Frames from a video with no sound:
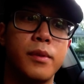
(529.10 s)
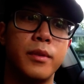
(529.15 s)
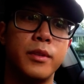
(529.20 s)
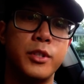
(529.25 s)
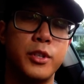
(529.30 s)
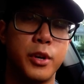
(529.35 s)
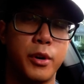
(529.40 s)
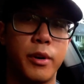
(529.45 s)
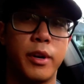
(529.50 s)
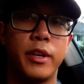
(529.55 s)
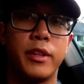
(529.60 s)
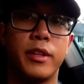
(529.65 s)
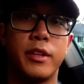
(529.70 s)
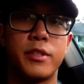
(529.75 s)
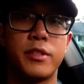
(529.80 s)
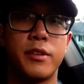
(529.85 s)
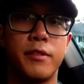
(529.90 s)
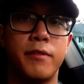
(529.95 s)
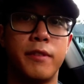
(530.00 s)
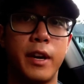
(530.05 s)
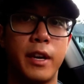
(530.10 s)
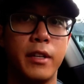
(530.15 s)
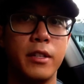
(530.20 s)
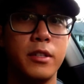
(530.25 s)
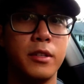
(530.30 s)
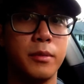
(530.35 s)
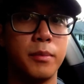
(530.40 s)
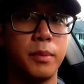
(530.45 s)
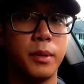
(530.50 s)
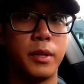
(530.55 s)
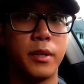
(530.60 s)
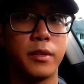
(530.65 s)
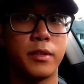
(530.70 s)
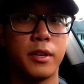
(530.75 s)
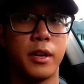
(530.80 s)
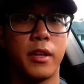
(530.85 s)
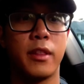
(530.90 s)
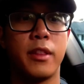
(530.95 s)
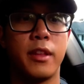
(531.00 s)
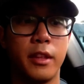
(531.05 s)
during this event, because
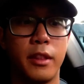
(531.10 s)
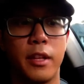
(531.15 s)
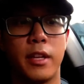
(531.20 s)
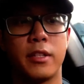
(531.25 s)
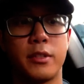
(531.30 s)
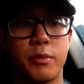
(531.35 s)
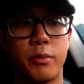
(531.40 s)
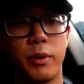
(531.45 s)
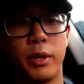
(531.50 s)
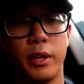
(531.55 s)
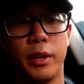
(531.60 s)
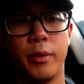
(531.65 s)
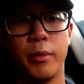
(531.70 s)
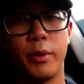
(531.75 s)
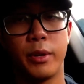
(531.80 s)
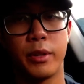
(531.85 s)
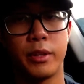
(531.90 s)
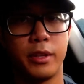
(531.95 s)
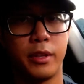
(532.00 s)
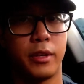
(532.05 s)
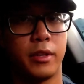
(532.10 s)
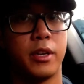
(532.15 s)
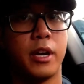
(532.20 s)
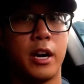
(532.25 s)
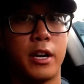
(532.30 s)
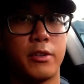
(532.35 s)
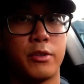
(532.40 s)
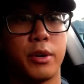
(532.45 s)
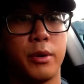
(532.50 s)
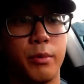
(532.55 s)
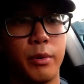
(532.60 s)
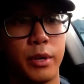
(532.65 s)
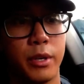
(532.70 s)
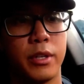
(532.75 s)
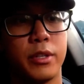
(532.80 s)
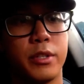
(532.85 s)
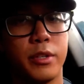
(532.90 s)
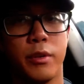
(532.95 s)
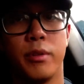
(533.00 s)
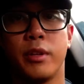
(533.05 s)
I think that's really what the cadre want to
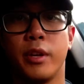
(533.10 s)
do.